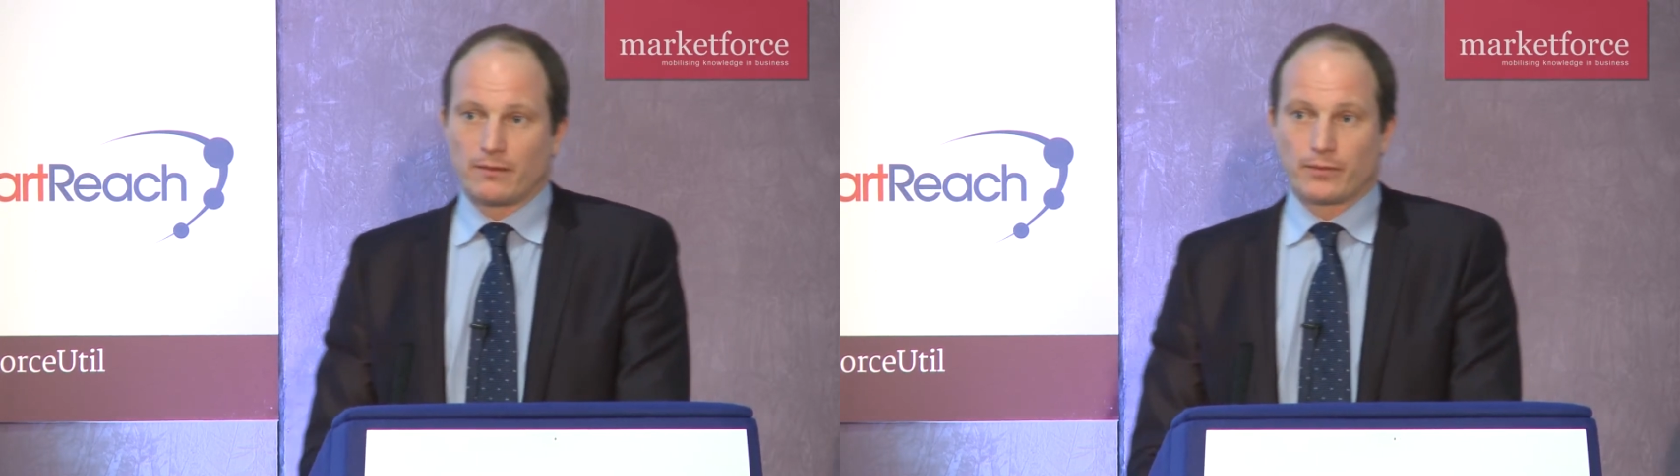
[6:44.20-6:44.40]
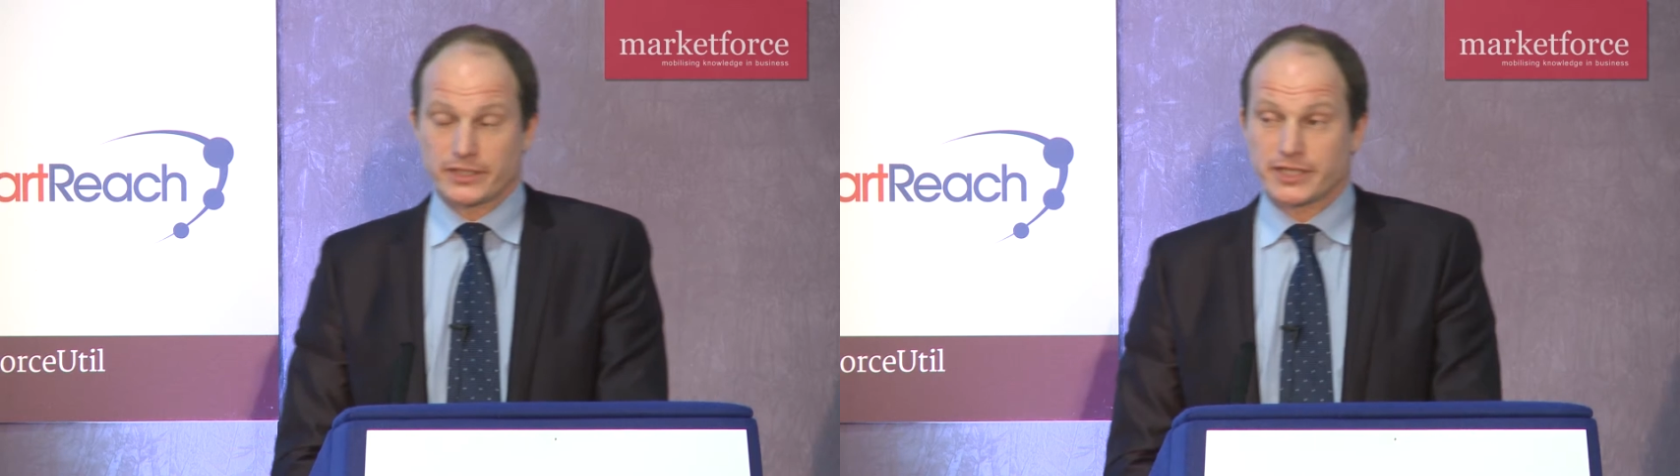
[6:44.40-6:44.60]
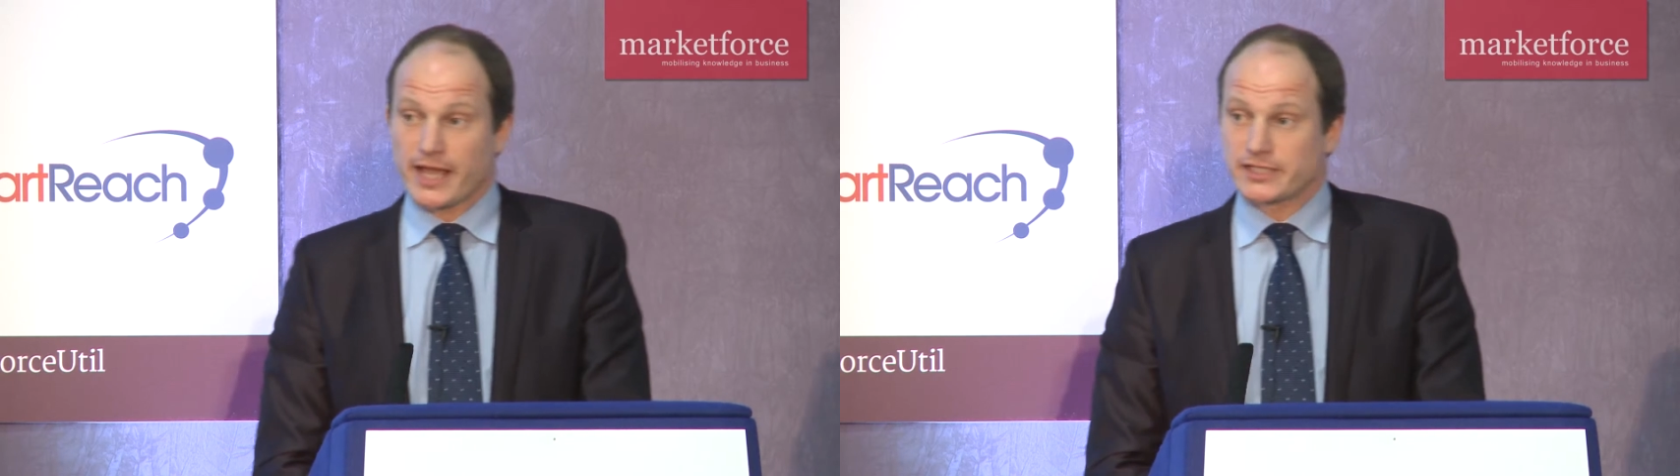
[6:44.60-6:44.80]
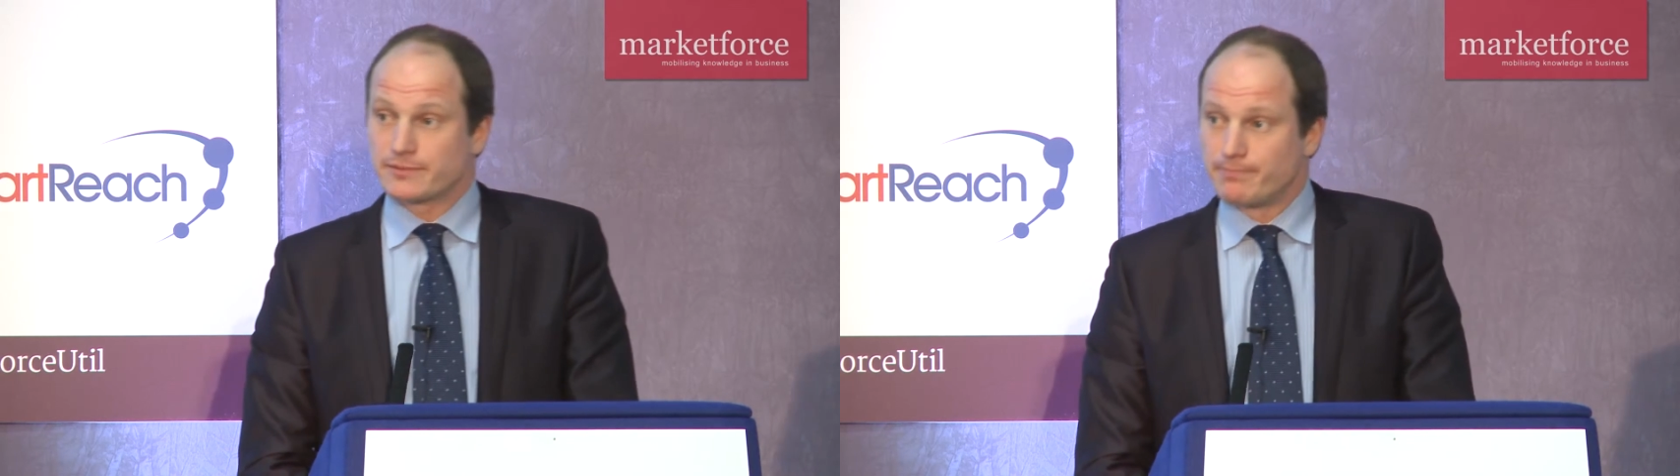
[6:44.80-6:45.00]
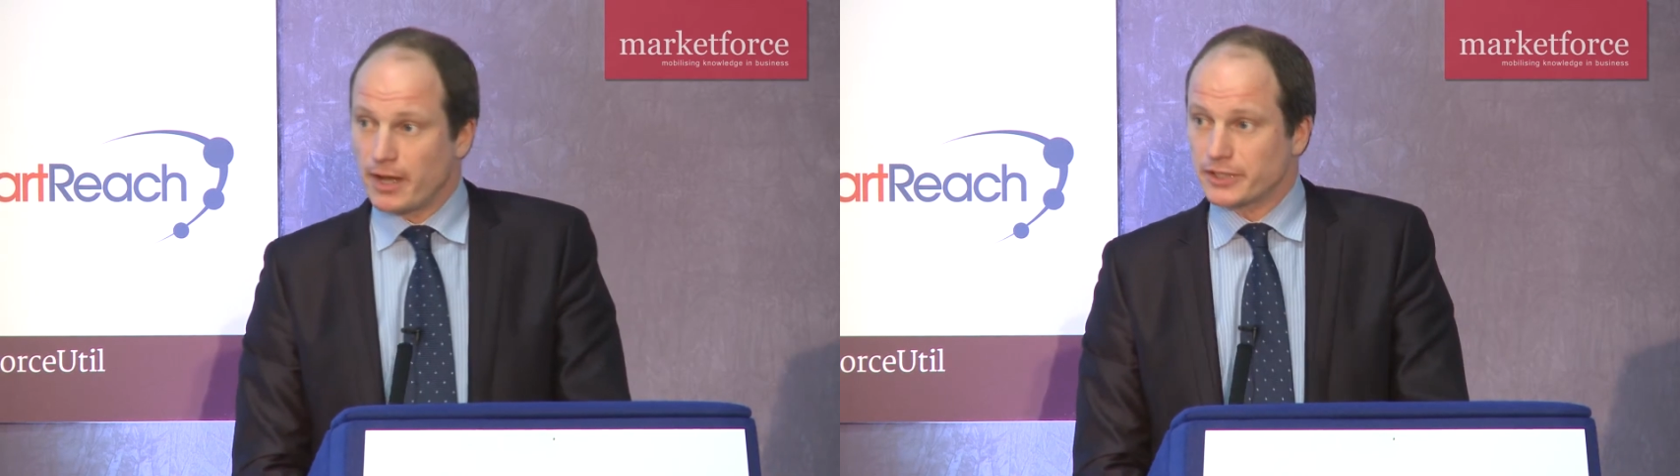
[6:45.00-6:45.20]
British Gas
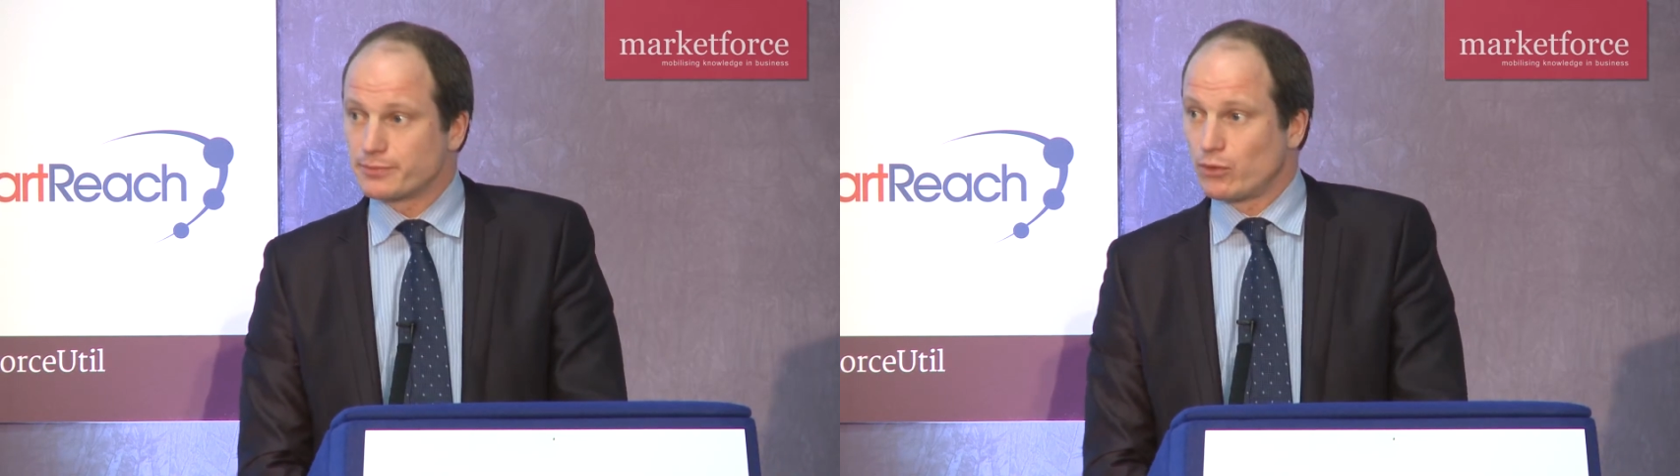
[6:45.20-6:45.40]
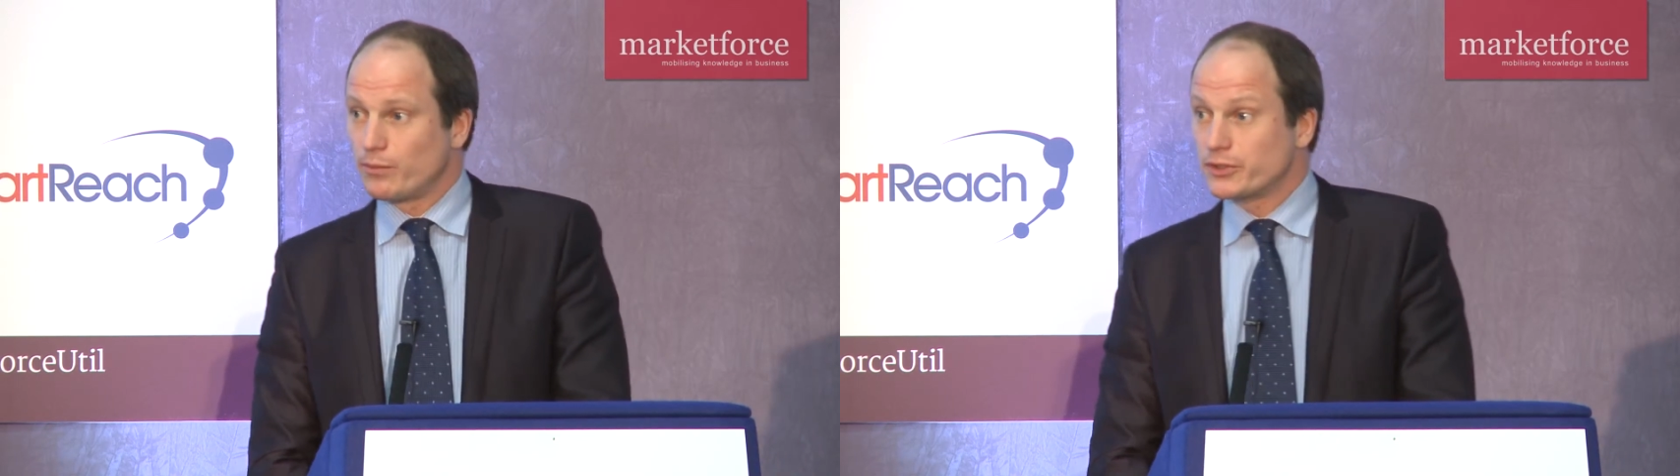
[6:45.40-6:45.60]
is much more